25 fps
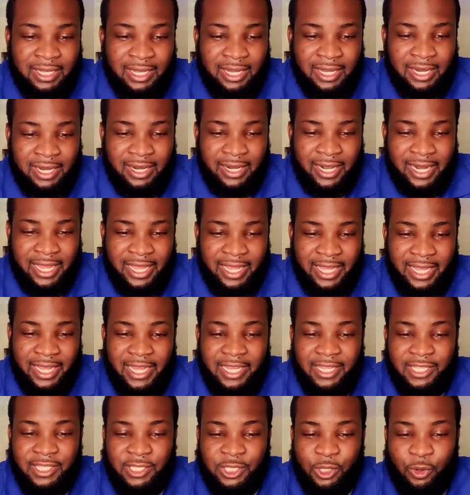Alright
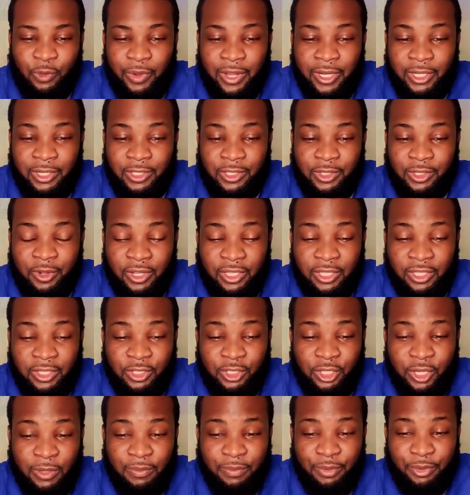guys, so we're just going to
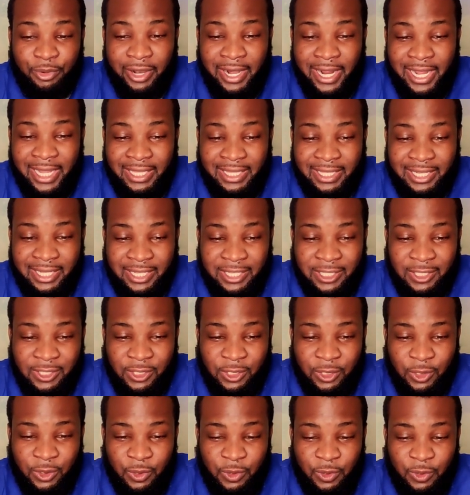jump right
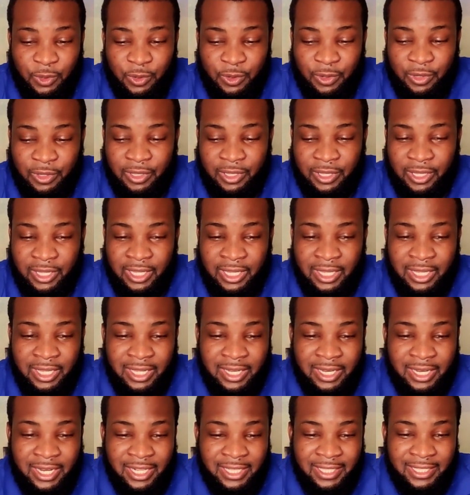into
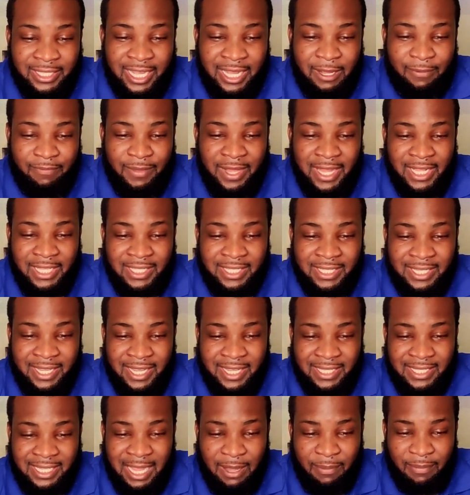the tab that
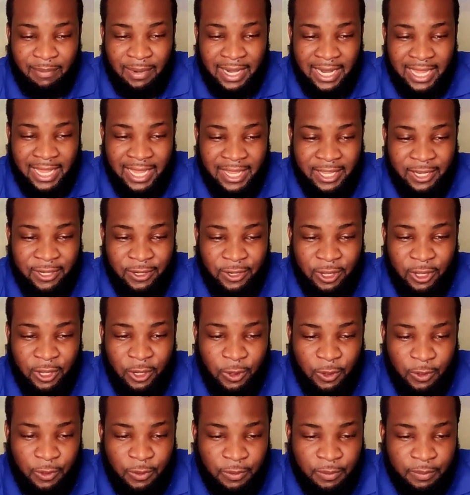says apply
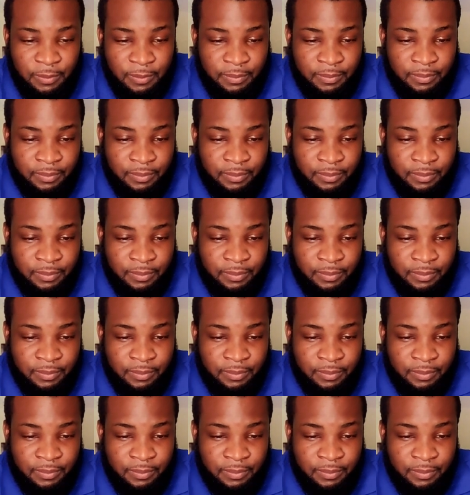now,